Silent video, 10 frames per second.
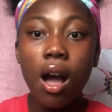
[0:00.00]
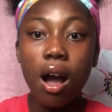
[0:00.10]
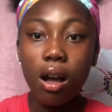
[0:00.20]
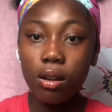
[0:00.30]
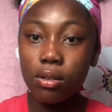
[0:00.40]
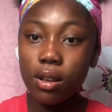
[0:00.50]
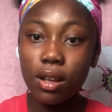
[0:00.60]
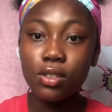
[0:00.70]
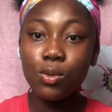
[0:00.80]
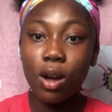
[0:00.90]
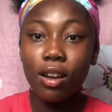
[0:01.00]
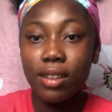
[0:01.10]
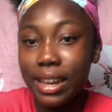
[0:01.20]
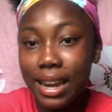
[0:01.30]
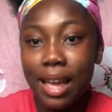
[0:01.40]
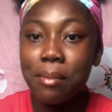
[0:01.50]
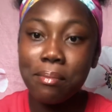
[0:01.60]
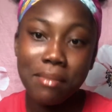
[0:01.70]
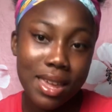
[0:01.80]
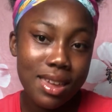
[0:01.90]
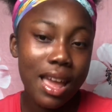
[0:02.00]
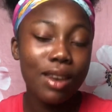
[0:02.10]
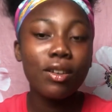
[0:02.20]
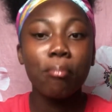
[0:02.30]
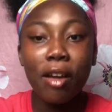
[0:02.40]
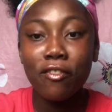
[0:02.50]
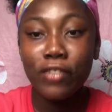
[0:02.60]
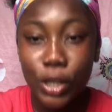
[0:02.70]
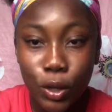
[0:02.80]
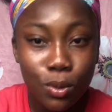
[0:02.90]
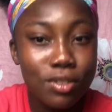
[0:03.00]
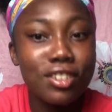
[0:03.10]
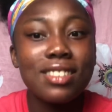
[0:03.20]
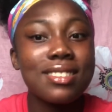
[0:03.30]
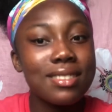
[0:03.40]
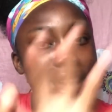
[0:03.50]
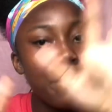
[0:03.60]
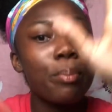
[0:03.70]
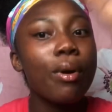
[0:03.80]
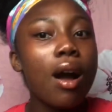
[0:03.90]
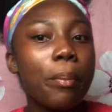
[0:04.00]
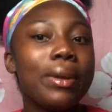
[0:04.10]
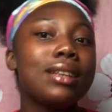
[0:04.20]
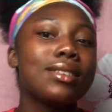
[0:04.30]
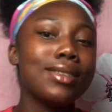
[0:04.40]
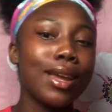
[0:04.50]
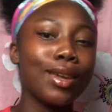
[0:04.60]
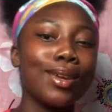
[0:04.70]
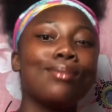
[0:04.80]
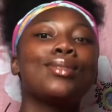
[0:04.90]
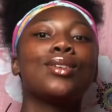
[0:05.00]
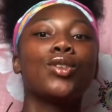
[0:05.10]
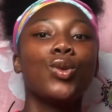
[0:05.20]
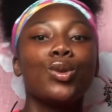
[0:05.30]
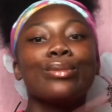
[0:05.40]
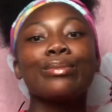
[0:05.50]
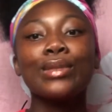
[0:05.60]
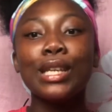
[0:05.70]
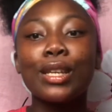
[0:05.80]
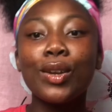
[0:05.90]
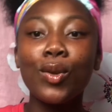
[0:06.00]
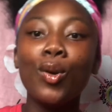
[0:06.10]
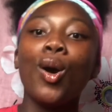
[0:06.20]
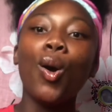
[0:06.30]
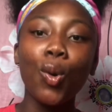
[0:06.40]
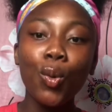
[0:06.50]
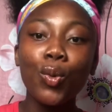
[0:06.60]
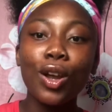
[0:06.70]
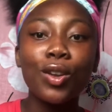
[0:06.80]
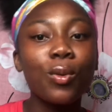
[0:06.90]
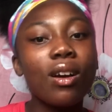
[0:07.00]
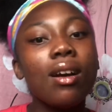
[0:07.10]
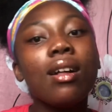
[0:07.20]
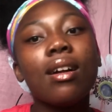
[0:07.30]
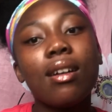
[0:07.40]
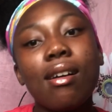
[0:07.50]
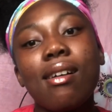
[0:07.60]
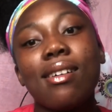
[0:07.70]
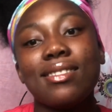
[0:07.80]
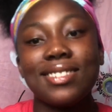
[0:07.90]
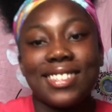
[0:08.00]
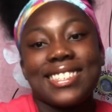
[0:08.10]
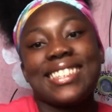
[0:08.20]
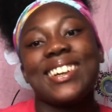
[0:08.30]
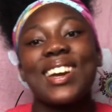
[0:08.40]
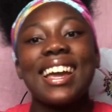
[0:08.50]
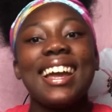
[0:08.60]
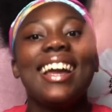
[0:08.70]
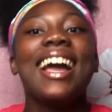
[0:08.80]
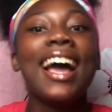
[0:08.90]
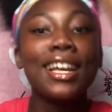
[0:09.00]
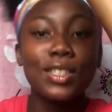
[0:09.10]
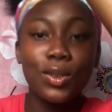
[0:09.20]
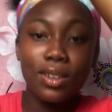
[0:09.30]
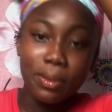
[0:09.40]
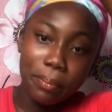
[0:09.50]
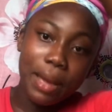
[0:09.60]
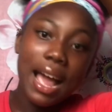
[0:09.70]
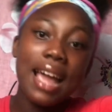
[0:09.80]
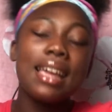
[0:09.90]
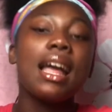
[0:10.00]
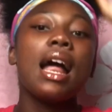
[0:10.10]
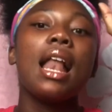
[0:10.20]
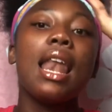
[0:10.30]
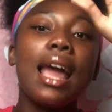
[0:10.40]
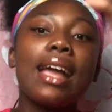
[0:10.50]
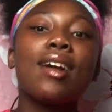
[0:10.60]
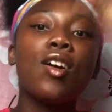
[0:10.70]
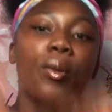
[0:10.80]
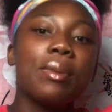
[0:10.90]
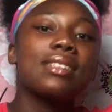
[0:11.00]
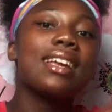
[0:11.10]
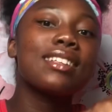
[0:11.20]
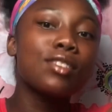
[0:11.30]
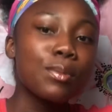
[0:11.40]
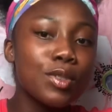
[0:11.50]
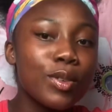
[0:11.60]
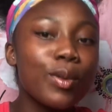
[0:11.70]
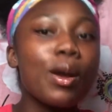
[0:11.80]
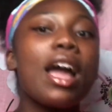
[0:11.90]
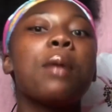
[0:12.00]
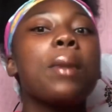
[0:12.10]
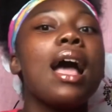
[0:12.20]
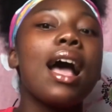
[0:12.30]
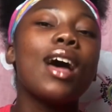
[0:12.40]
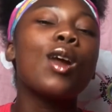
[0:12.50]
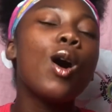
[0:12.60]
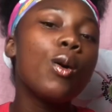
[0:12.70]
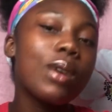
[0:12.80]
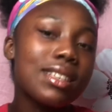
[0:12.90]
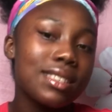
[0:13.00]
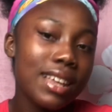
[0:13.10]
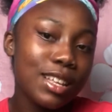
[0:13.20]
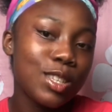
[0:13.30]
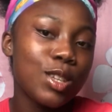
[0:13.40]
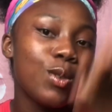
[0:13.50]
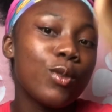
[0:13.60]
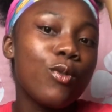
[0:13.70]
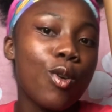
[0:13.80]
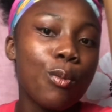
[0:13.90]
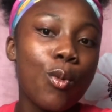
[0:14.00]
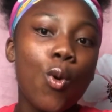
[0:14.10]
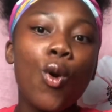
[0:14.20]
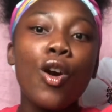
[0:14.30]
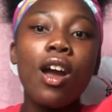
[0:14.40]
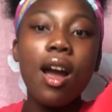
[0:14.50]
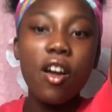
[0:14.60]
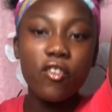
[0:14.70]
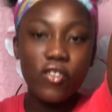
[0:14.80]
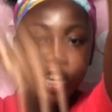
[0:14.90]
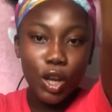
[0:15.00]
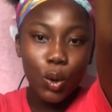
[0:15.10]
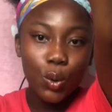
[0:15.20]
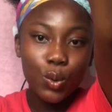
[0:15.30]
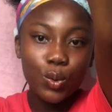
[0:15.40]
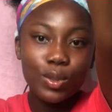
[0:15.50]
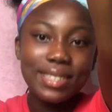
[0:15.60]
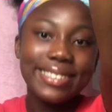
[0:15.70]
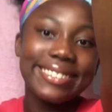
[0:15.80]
lookers who are looking at me and looking at my videos. Just stay popping, stay cute, you know who run the world? Girls. Okay, so goodbye. Like, comment, and subscribe, and always stay tuned for more videos.